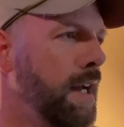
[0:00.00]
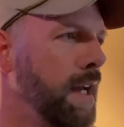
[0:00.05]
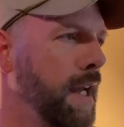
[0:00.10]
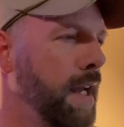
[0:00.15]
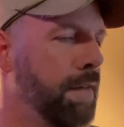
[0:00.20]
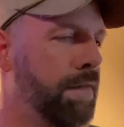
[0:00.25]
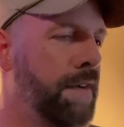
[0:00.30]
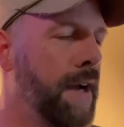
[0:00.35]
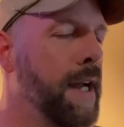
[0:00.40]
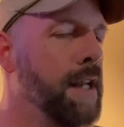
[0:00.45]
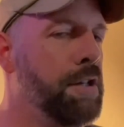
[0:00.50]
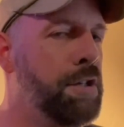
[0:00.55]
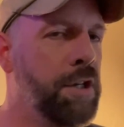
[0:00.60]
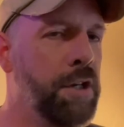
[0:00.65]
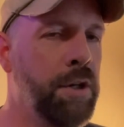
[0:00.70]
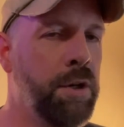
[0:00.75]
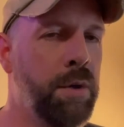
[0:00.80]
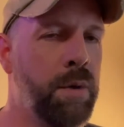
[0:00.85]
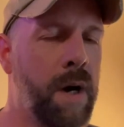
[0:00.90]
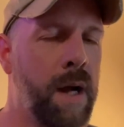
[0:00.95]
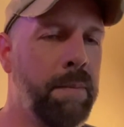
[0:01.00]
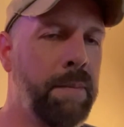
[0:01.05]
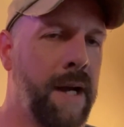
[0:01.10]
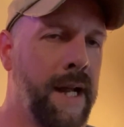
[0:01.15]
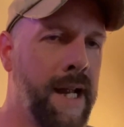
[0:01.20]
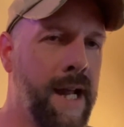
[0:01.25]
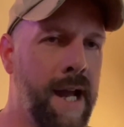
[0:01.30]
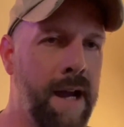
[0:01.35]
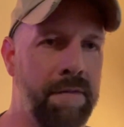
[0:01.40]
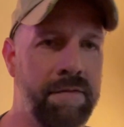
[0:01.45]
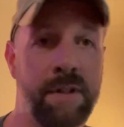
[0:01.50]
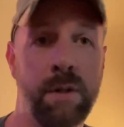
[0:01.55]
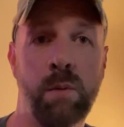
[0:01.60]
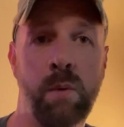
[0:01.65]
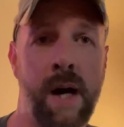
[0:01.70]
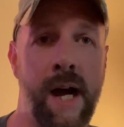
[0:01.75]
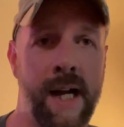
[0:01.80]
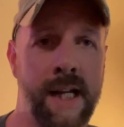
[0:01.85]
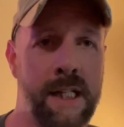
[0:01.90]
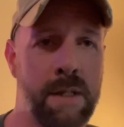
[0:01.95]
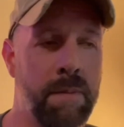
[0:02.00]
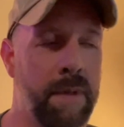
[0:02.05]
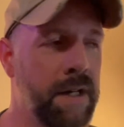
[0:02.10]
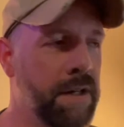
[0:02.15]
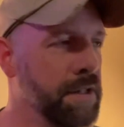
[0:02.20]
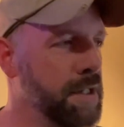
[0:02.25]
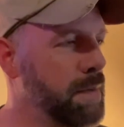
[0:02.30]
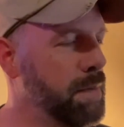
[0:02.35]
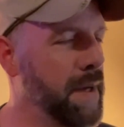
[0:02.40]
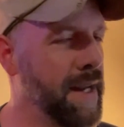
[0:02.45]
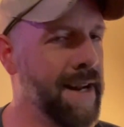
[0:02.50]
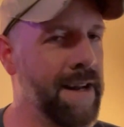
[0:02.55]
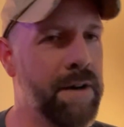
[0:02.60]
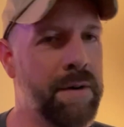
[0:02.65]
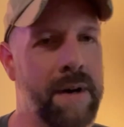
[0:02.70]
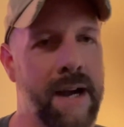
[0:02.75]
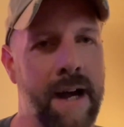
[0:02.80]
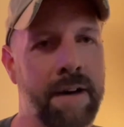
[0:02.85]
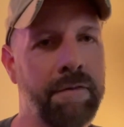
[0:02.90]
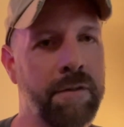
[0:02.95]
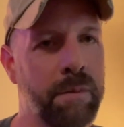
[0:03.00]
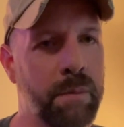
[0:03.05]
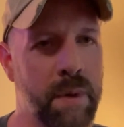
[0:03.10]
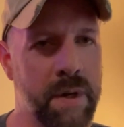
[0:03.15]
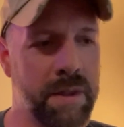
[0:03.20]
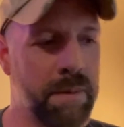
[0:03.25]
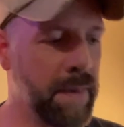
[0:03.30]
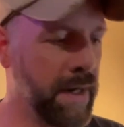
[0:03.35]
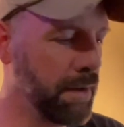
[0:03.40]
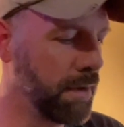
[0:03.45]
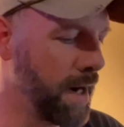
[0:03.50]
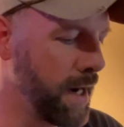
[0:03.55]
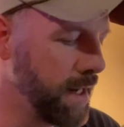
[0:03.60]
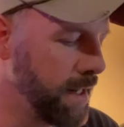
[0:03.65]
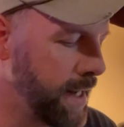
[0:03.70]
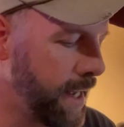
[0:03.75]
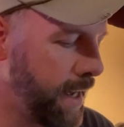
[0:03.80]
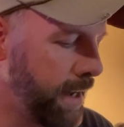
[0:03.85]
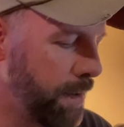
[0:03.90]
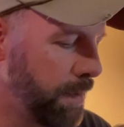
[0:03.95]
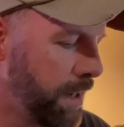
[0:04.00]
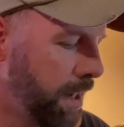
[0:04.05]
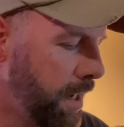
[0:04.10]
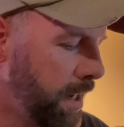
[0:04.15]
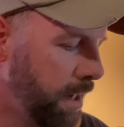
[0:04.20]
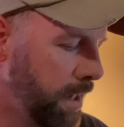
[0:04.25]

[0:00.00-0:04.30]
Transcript: If I do, I might have the wax melts, but I don't have them with me right now.